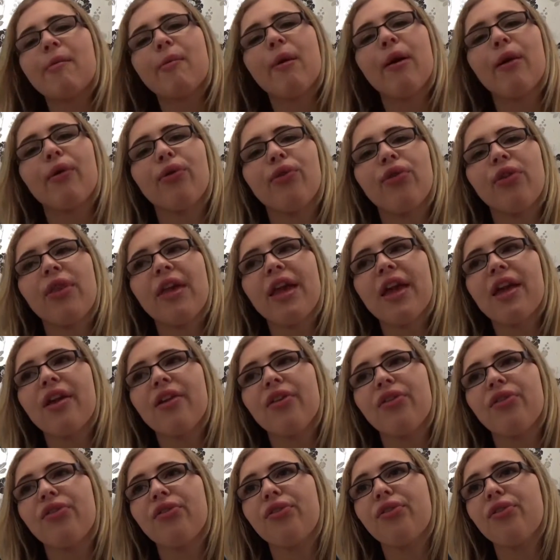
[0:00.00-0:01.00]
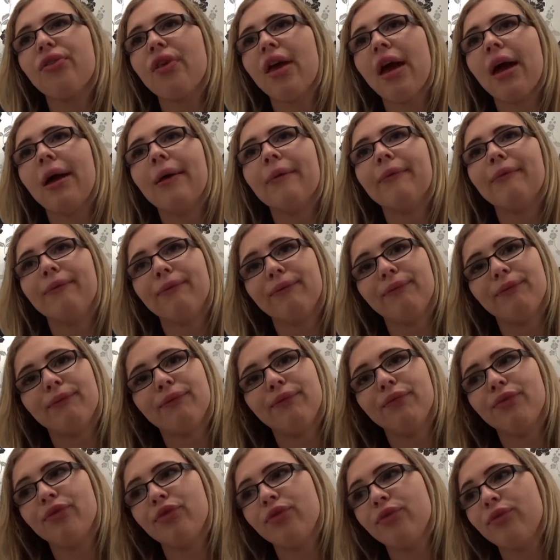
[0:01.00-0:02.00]
post these
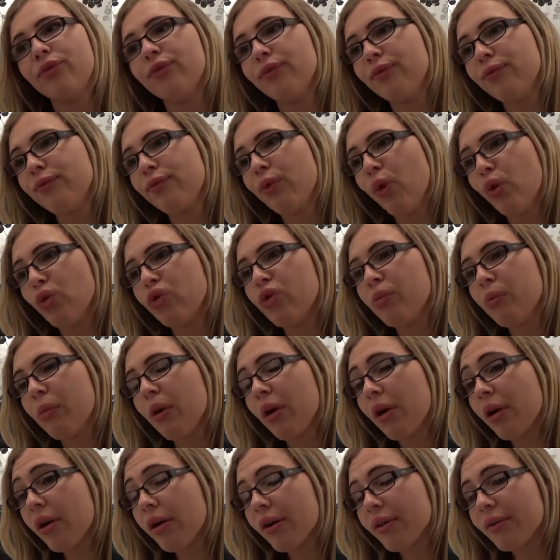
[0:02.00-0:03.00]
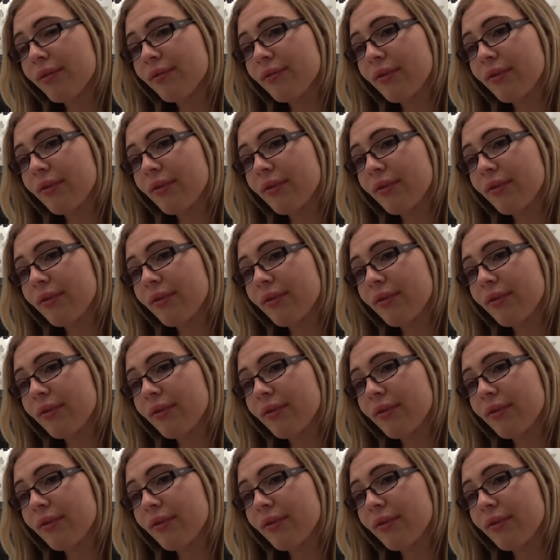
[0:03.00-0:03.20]
for tomorrow.